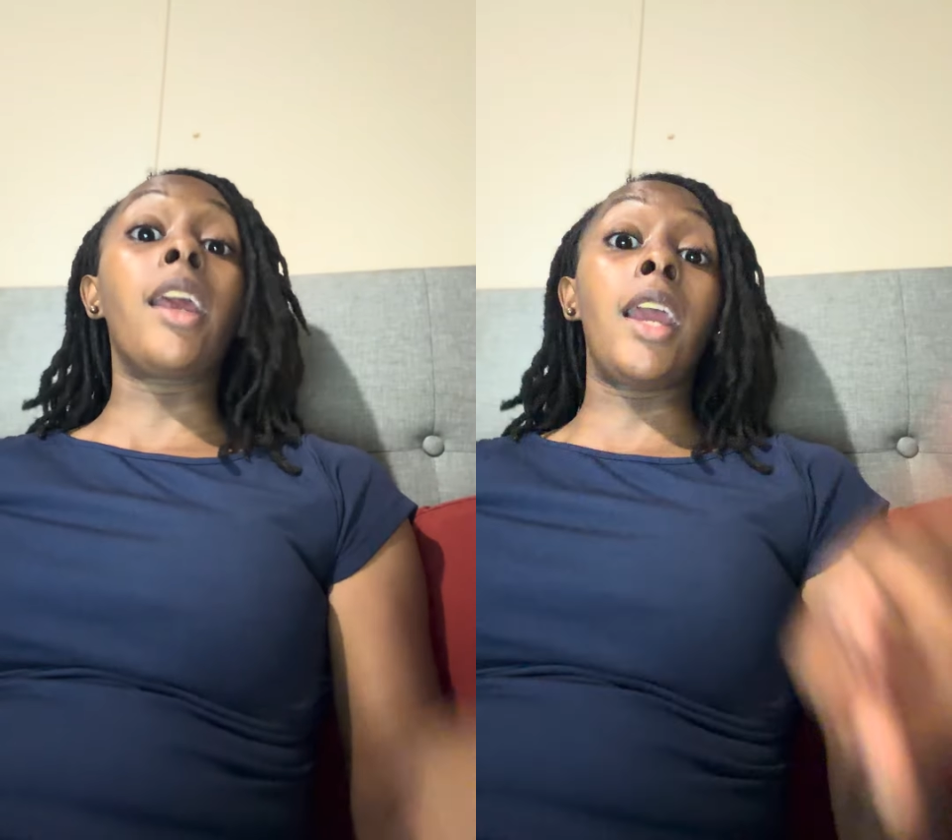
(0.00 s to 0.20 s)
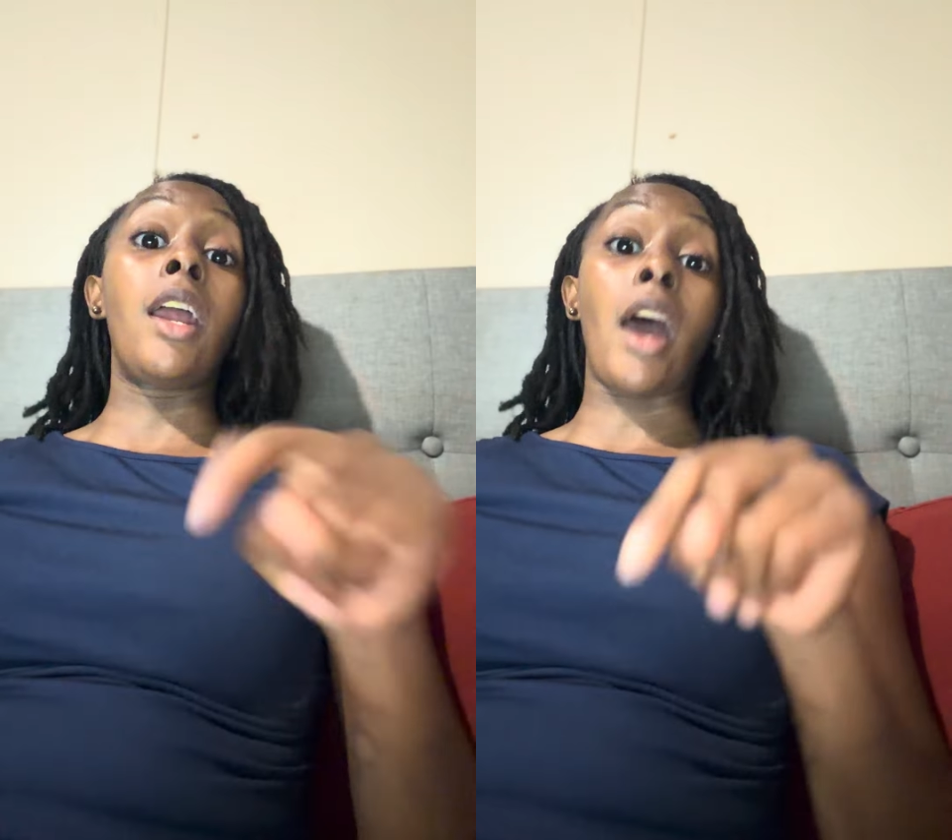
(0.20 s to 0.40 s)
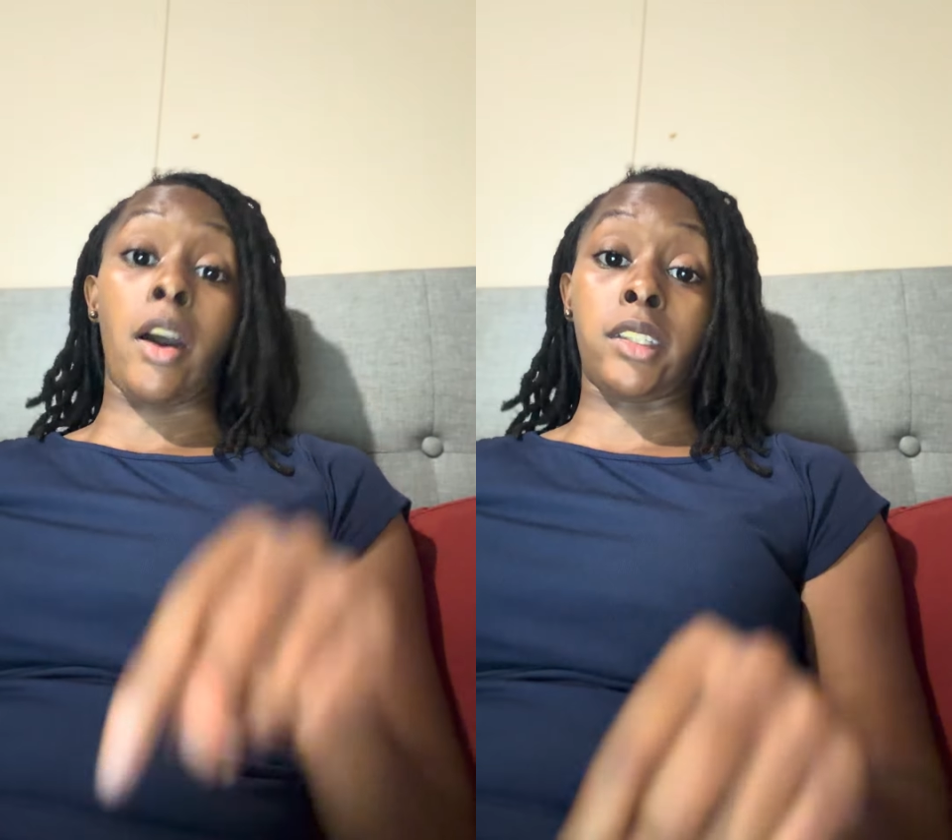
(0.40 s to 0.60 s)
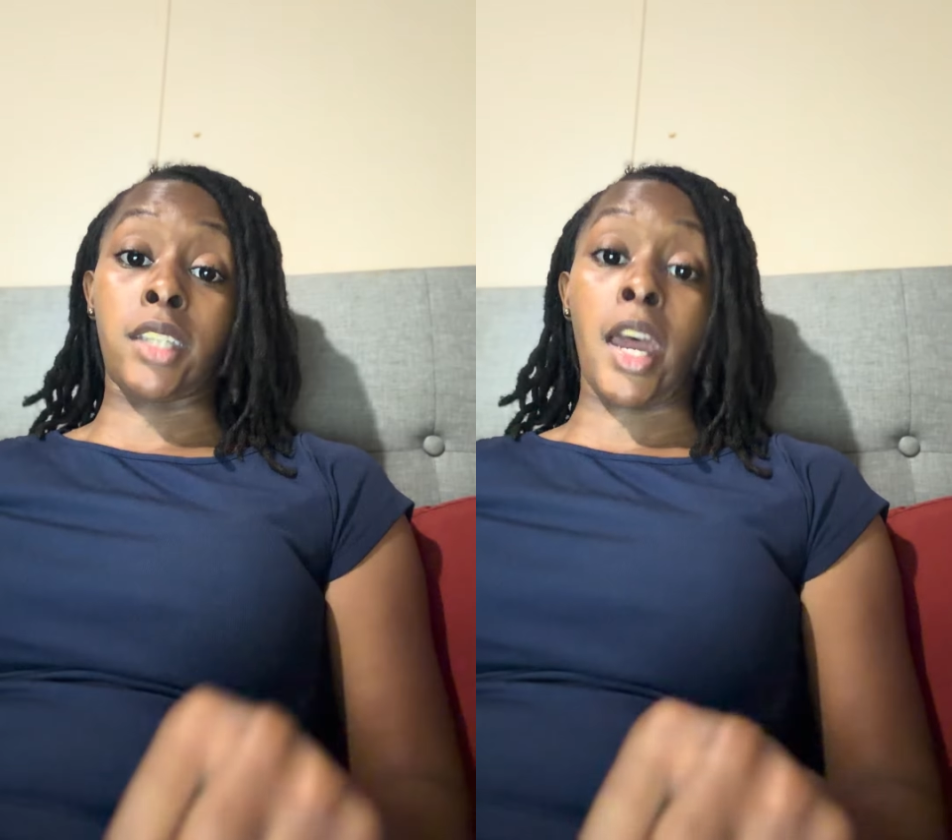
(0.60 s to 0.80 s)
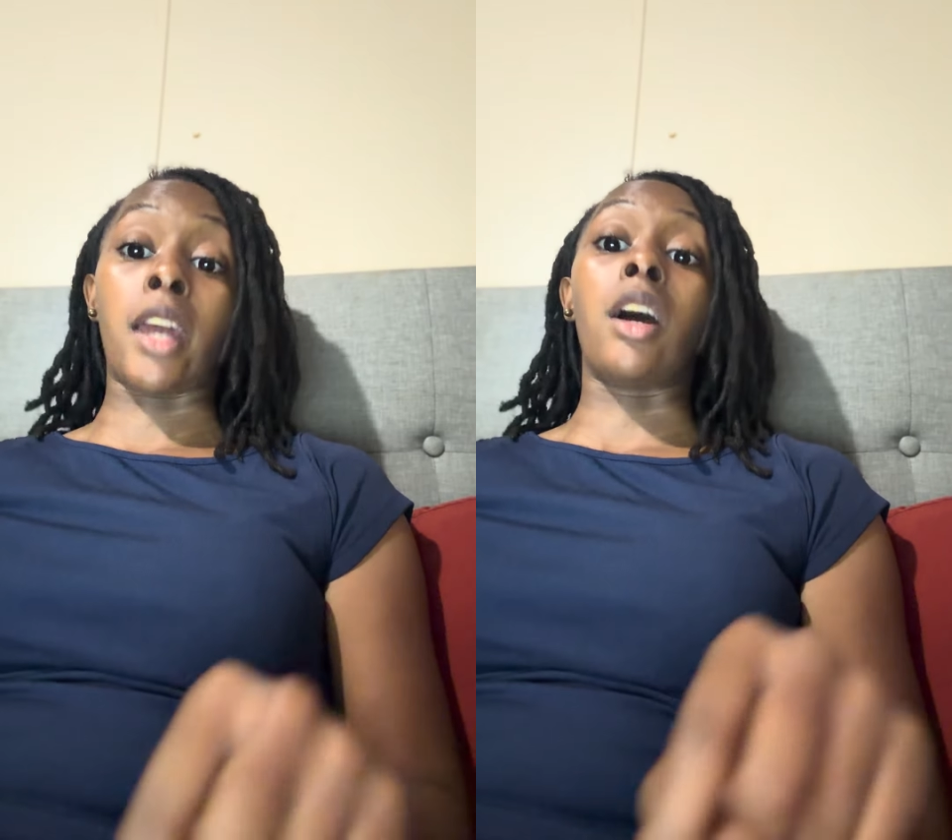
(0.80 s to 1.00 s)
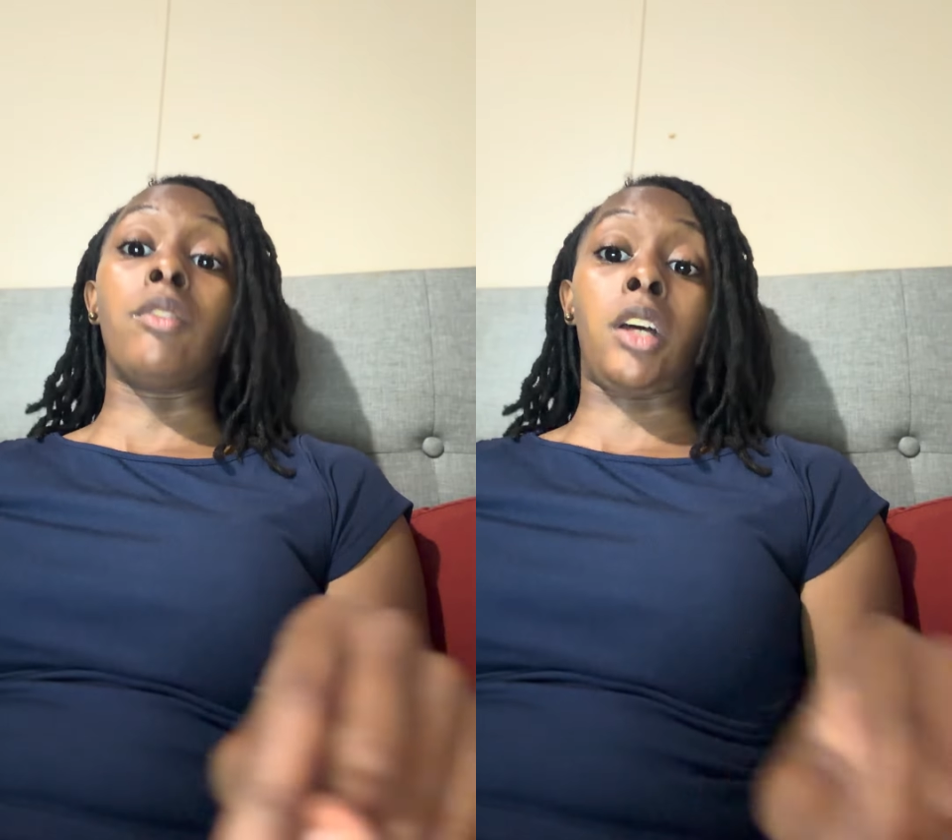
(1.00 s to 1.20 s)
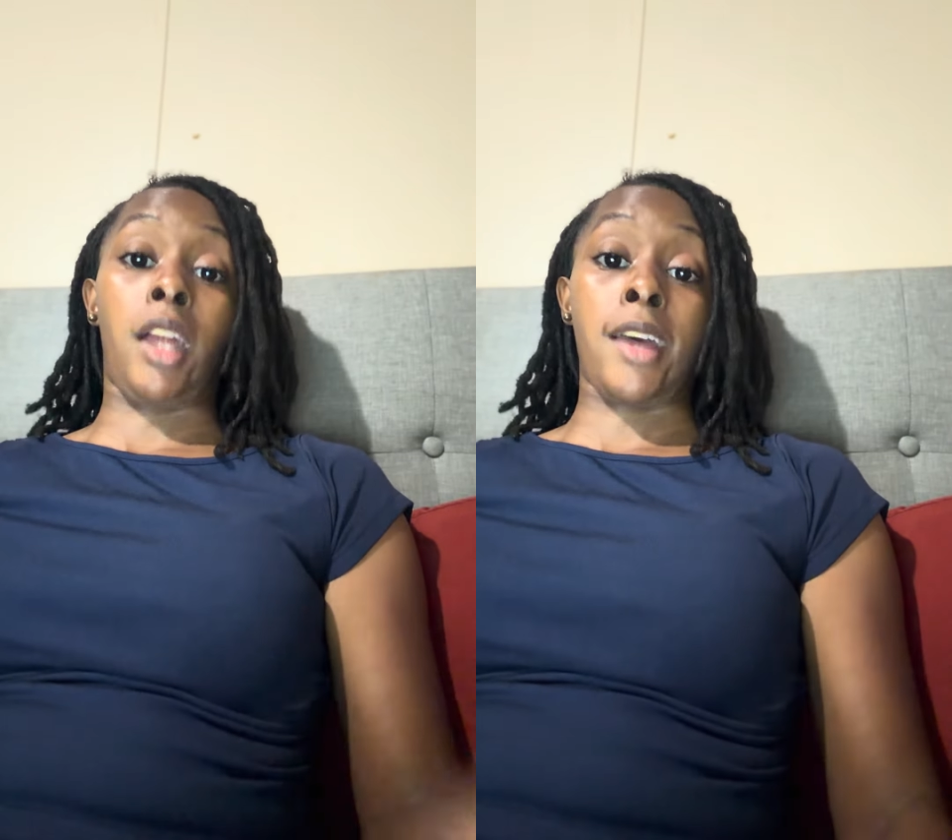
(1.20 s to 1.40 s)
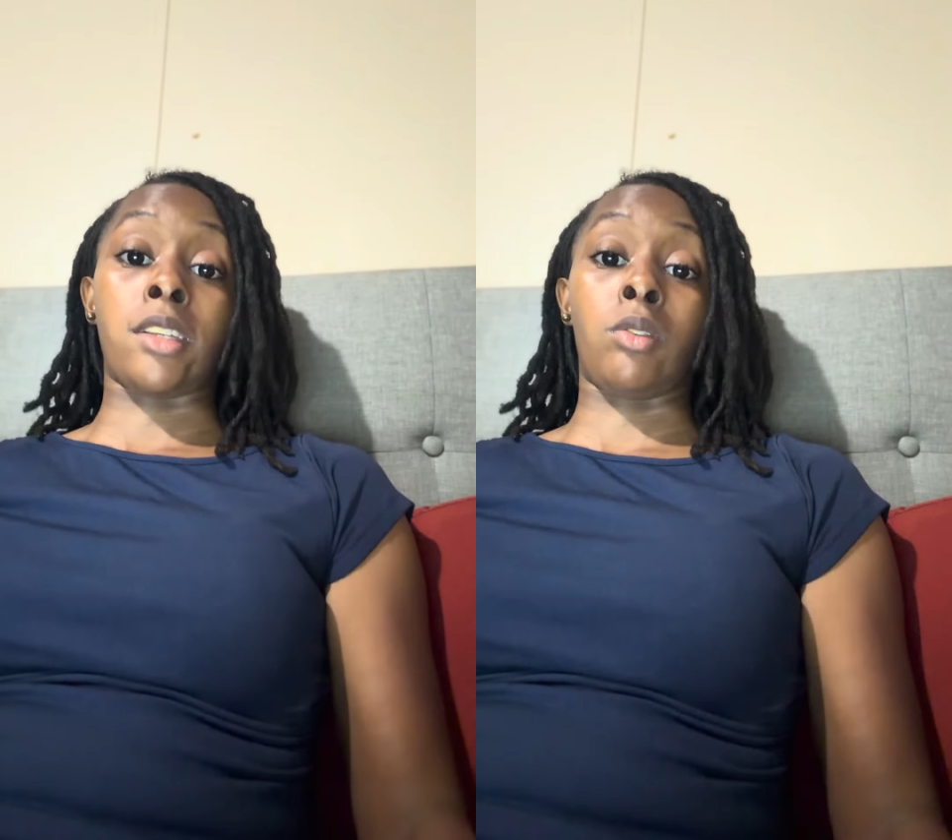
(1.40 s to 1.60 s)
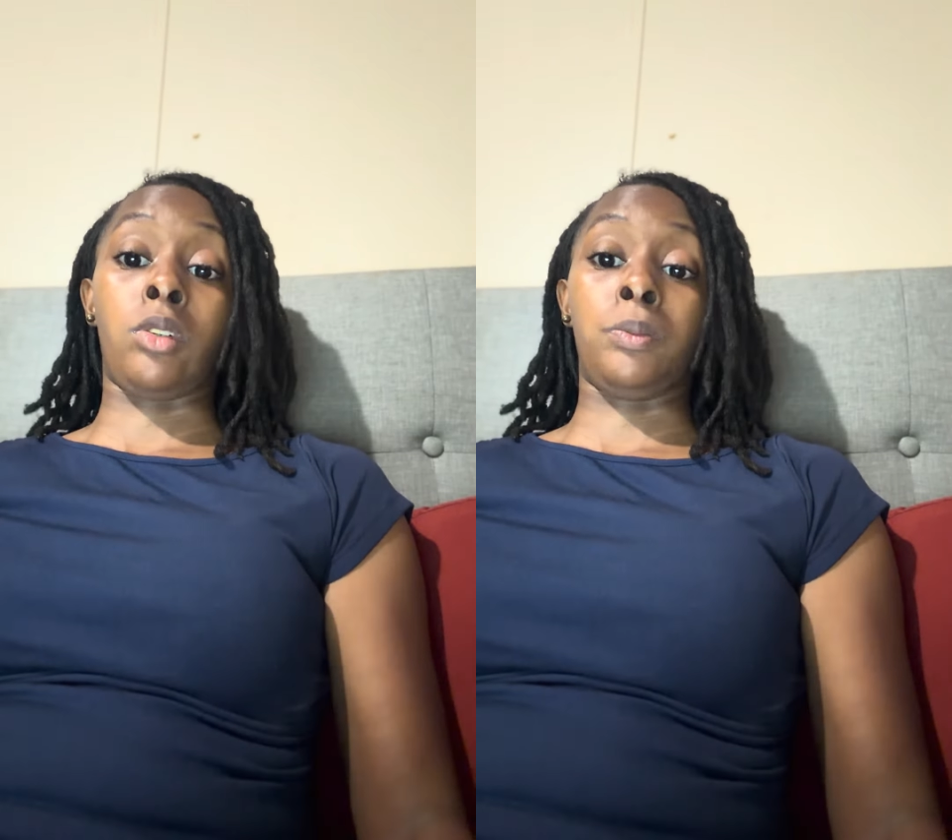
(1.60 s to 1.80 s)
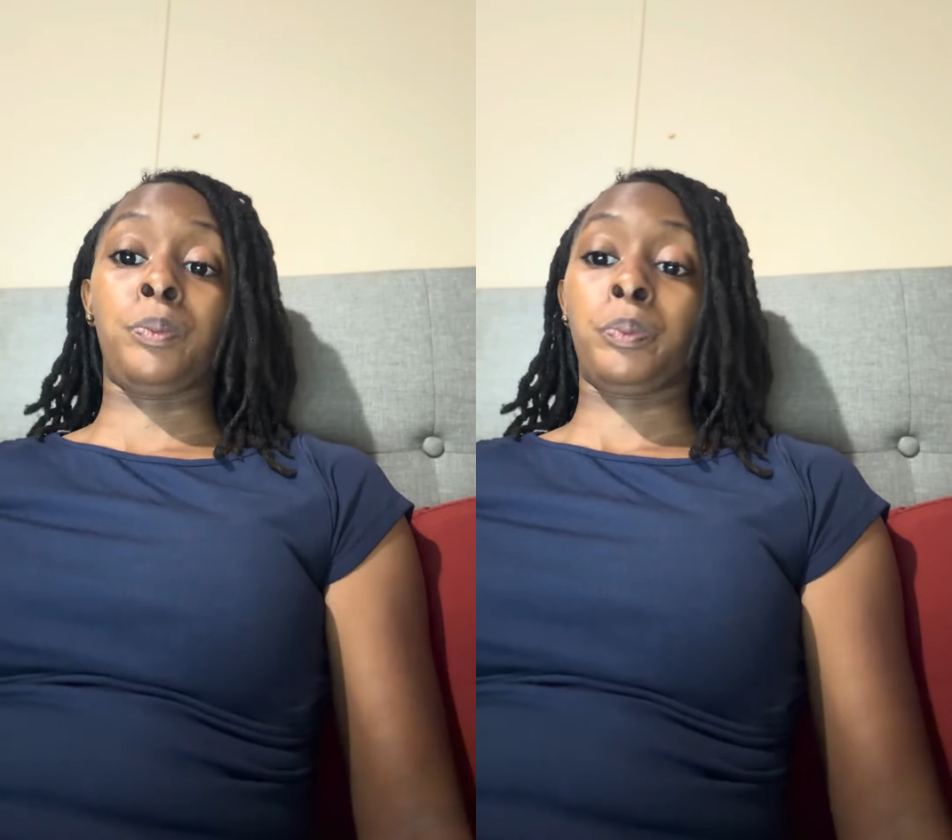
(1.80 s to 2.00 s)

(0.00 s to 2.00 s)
and outside of the classroom.